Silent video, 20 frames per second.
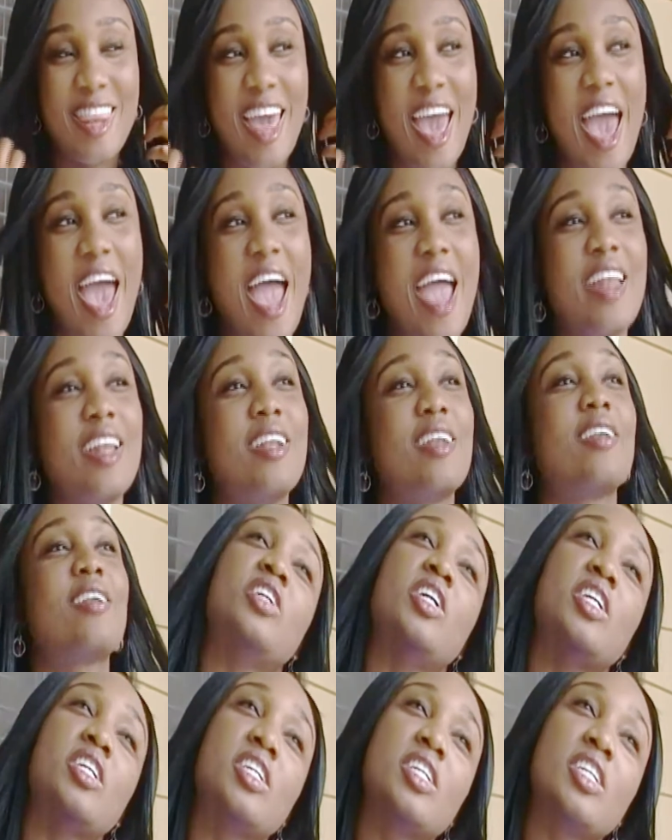that
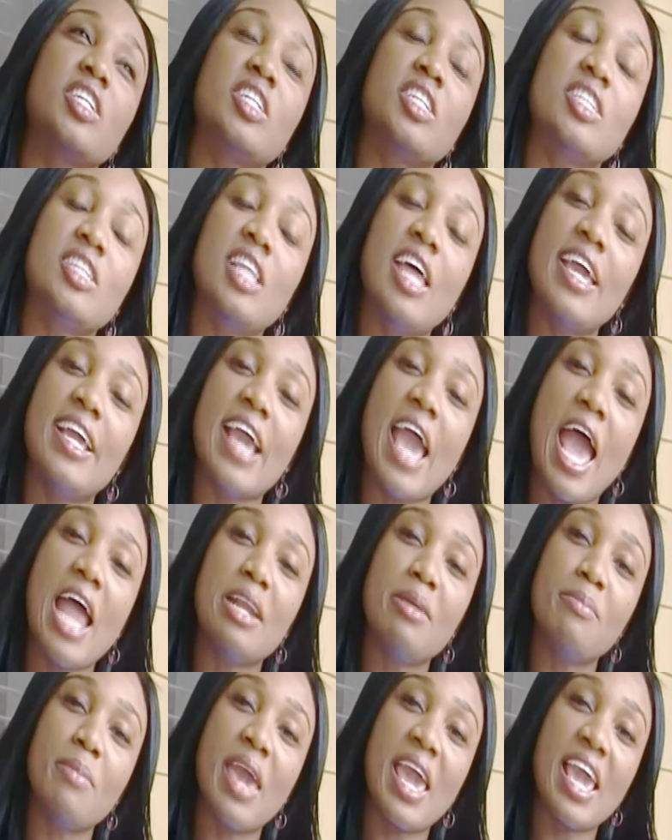look like
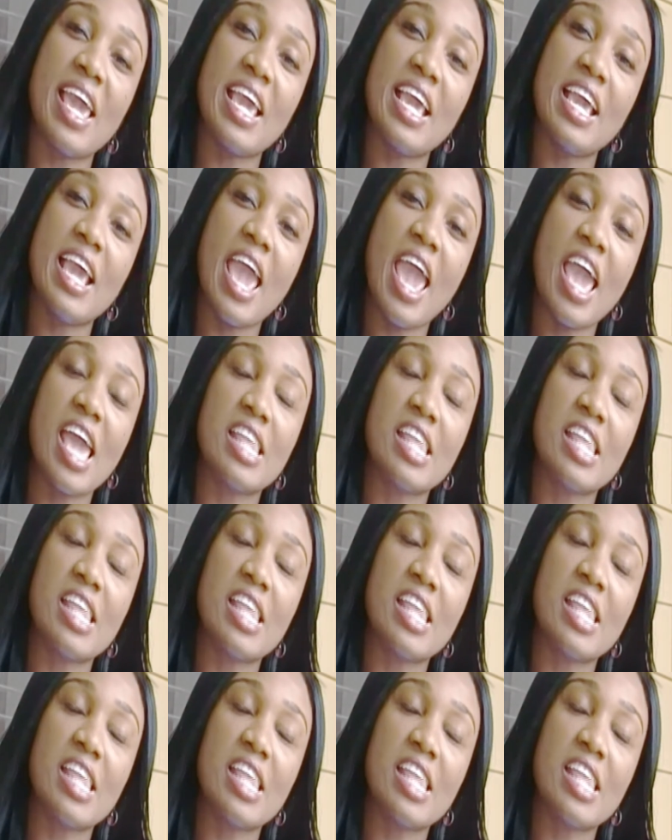anime,